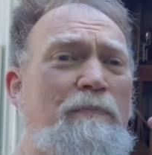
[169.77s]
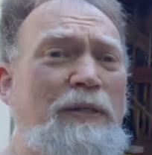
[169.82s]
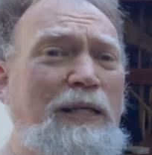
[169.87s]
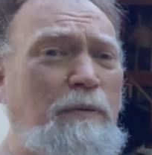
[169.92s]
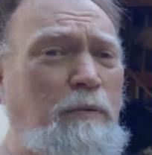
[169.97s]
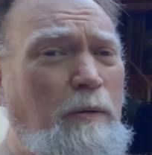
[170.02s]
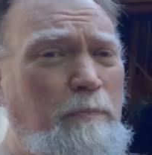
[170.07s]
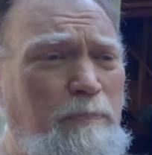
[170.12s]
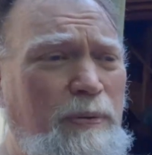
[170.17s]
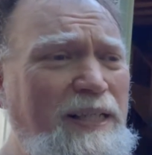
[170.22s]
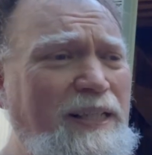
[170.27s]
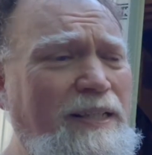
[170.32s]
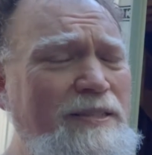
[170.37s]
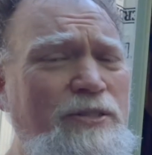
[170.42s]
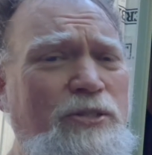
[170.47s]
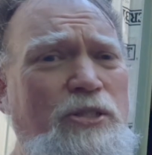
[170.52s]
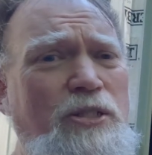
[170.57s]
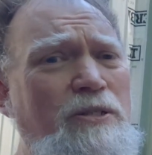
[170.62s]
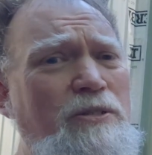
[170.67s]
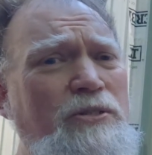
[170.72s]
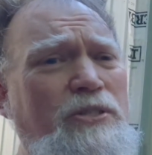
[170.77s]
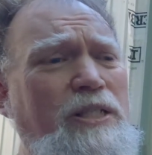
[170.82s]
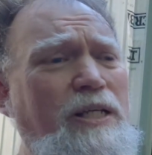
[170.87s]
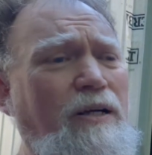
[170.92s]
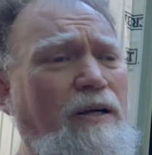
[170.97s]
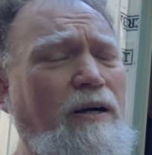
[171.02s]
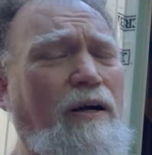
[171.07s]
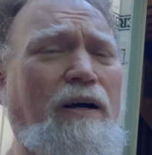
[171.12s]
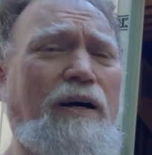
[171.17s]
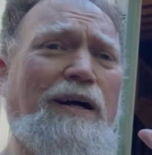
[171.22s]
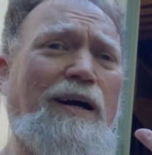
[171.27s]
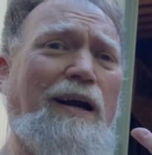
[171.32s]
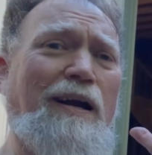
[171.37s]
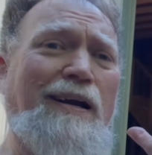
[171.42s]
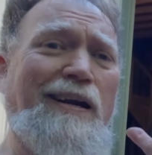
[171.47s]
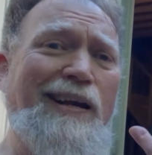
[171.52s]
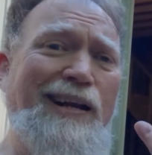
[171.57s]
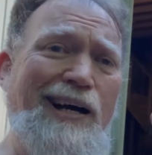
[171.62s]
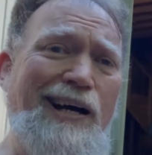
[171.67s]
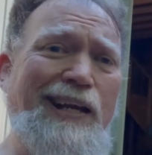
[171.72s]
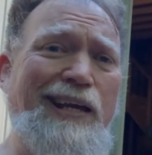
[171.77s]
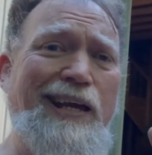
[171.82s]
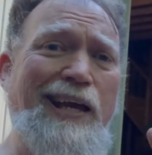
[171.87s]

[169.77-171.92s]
Now, my big concerns here are not